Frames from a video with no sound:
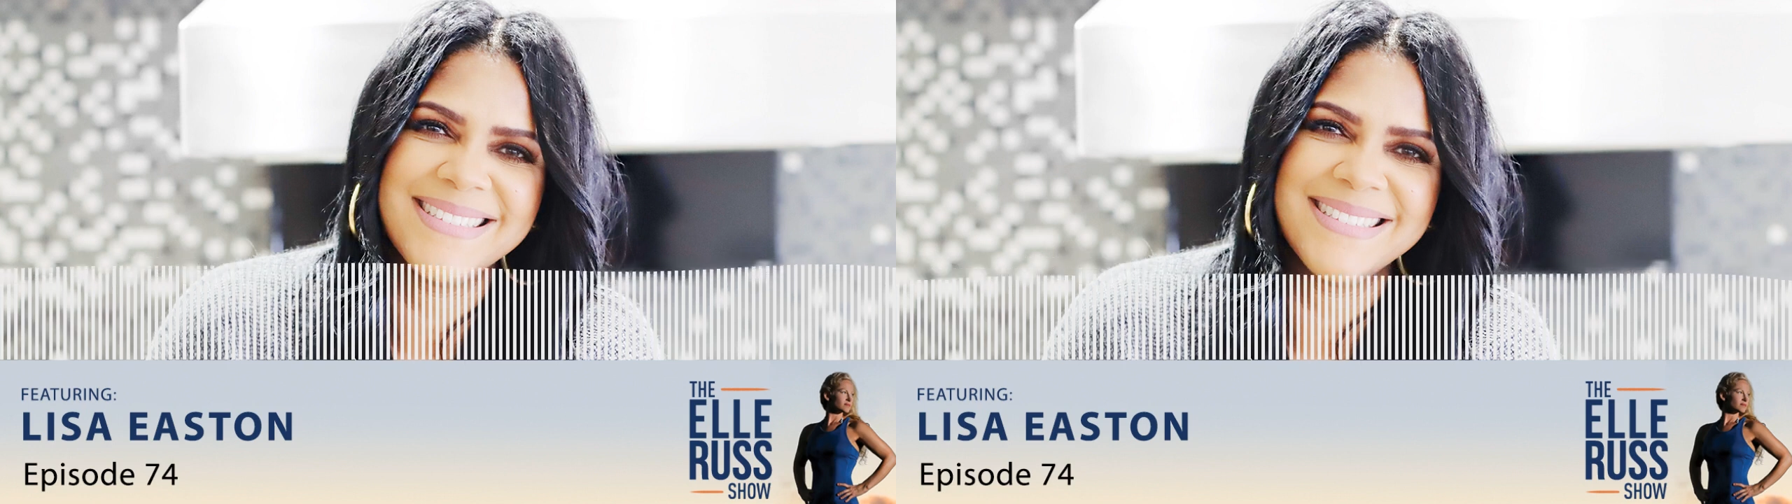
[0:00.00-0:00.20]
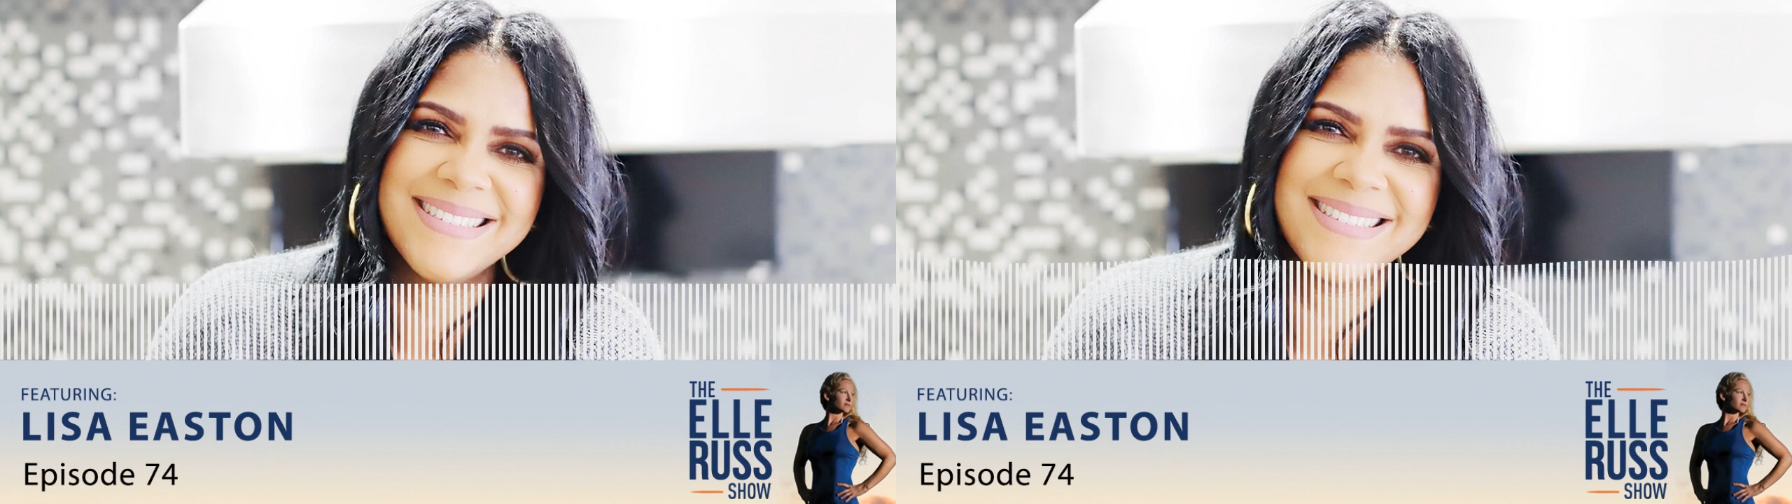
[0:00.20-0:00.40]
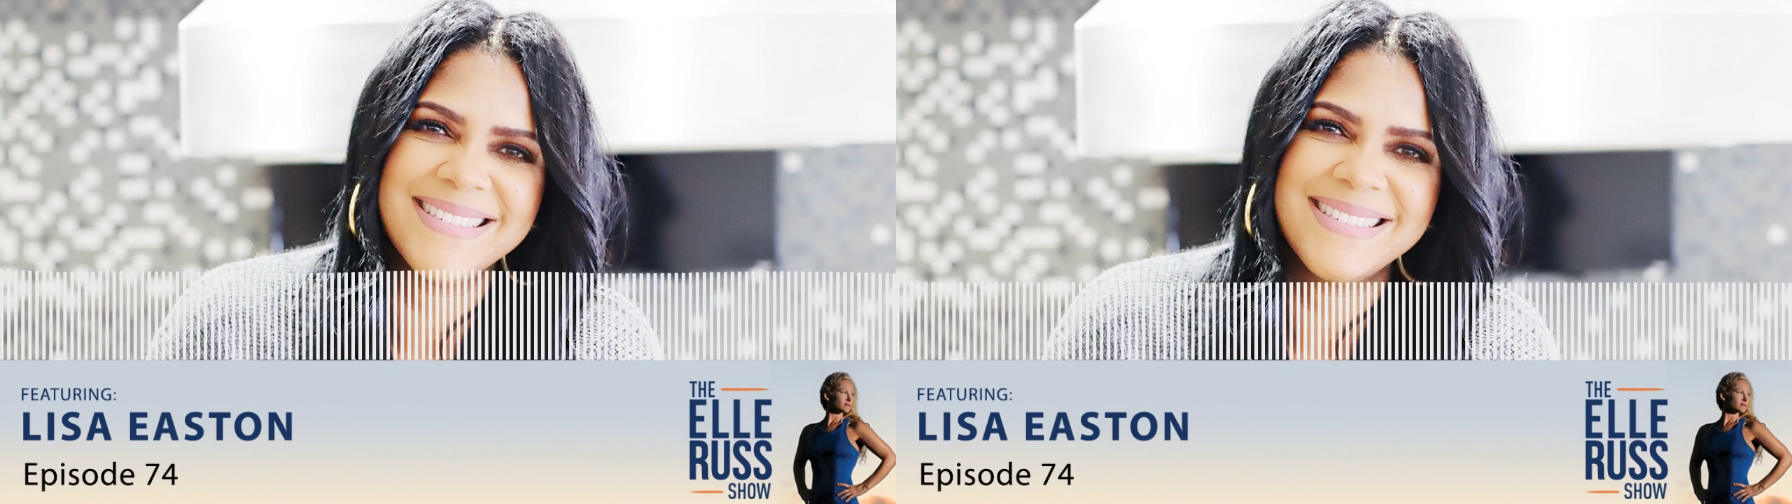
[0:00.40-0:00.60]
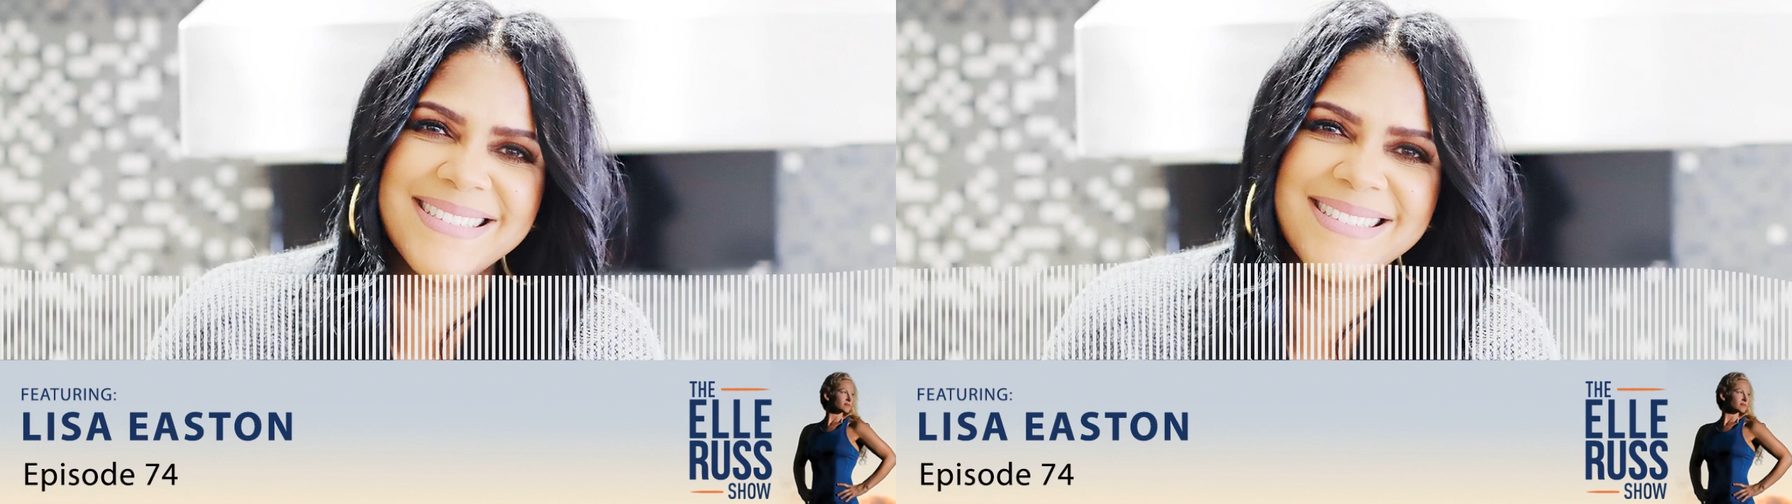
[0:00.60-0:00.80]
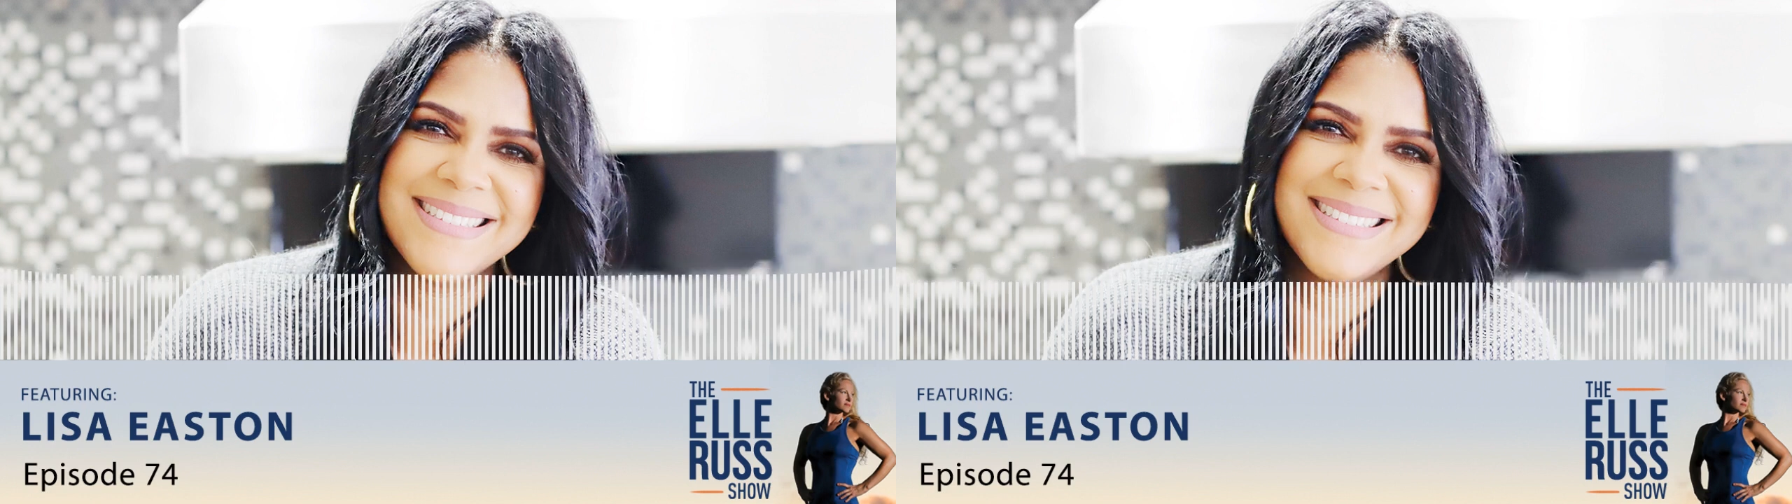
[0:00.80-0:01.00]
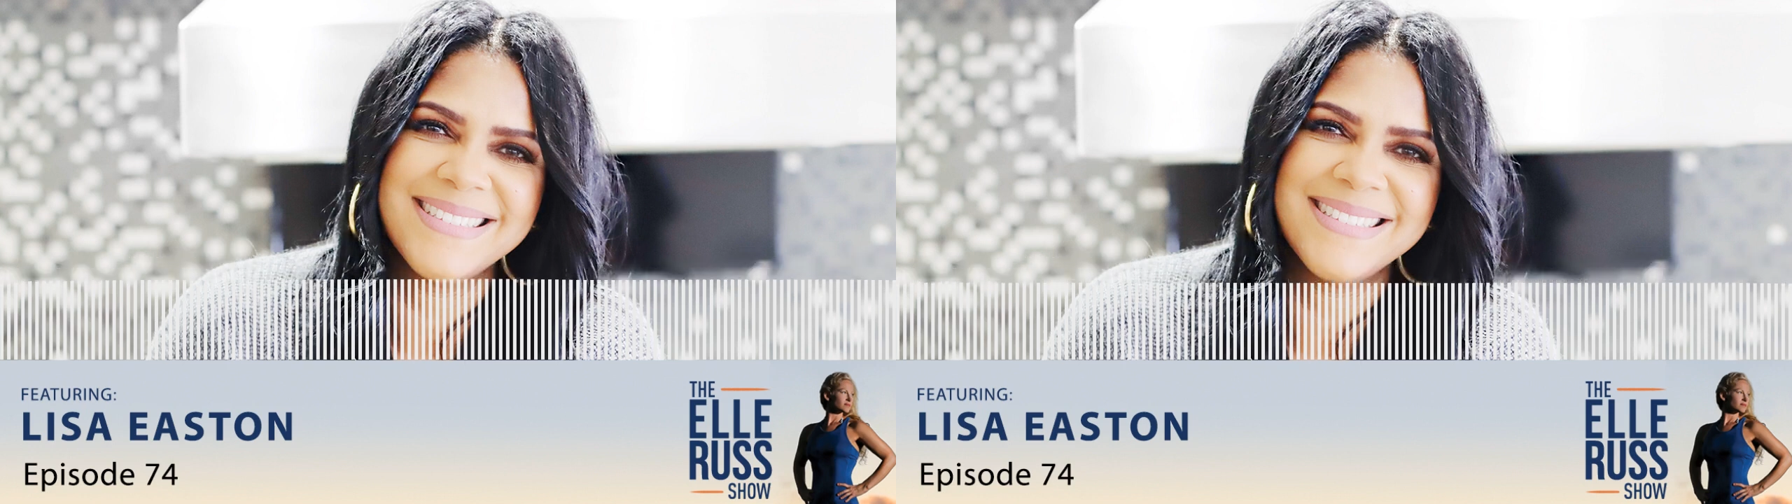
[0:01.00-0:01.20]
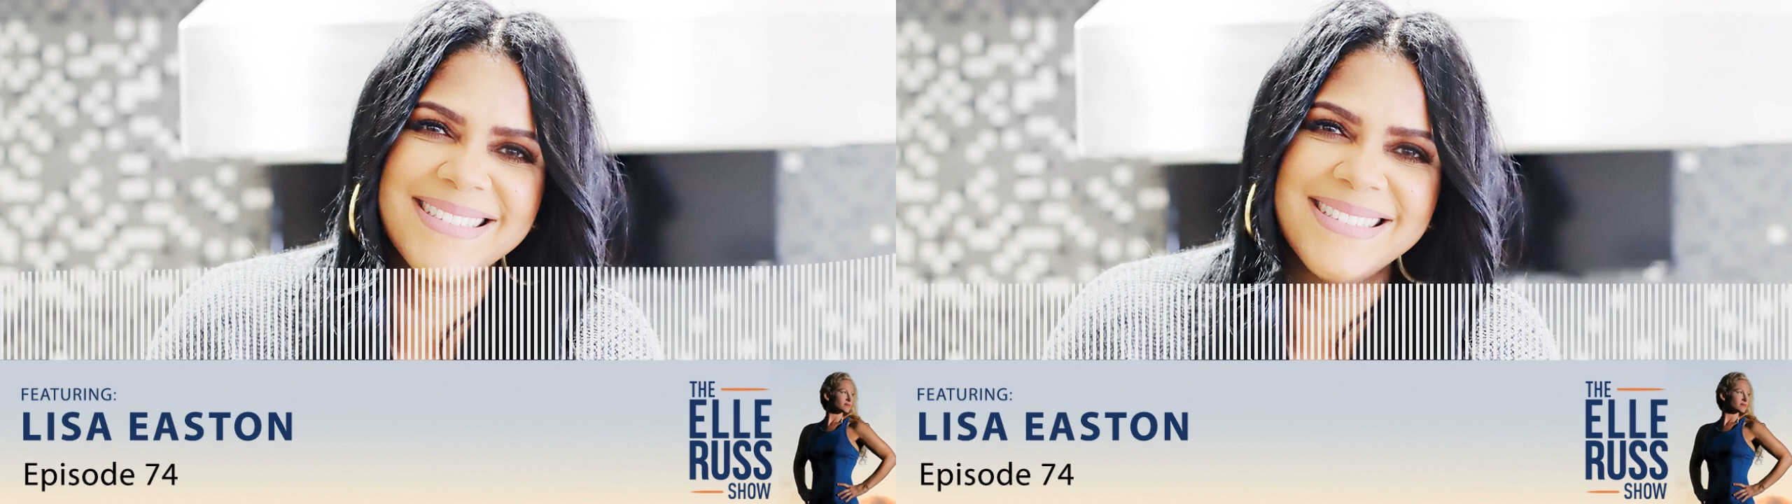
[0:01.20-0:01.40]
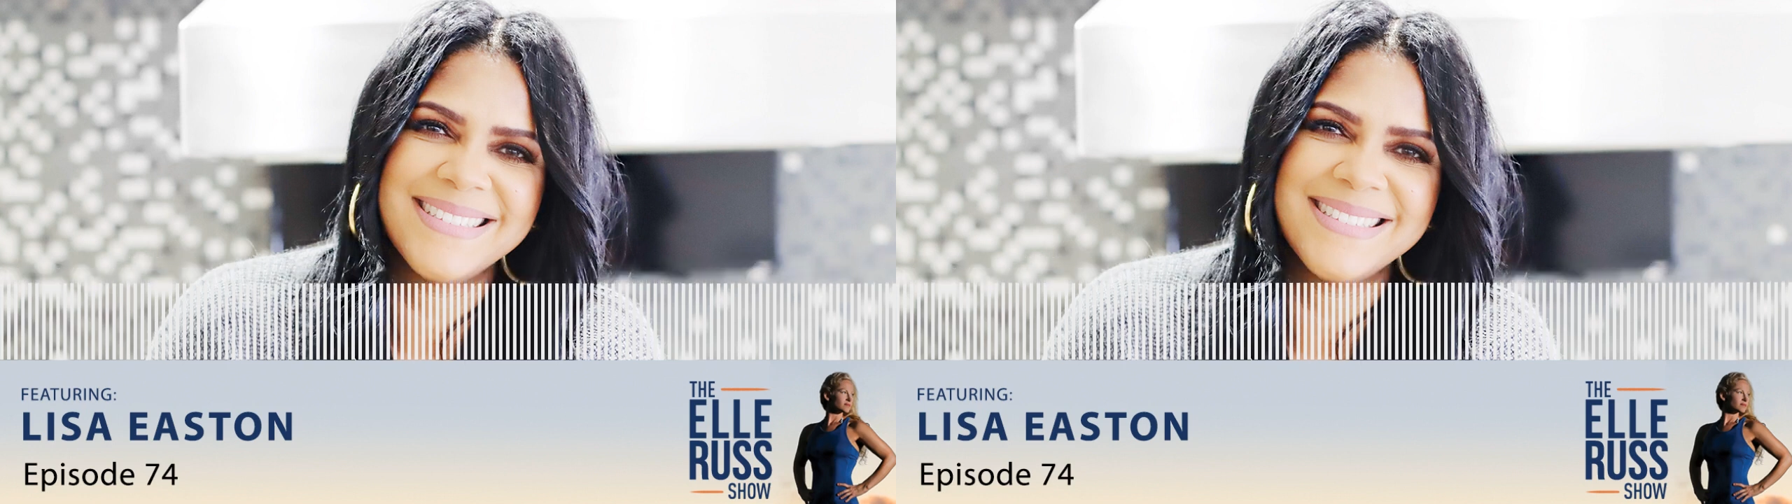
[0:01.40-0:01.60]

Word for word: an imposter is this like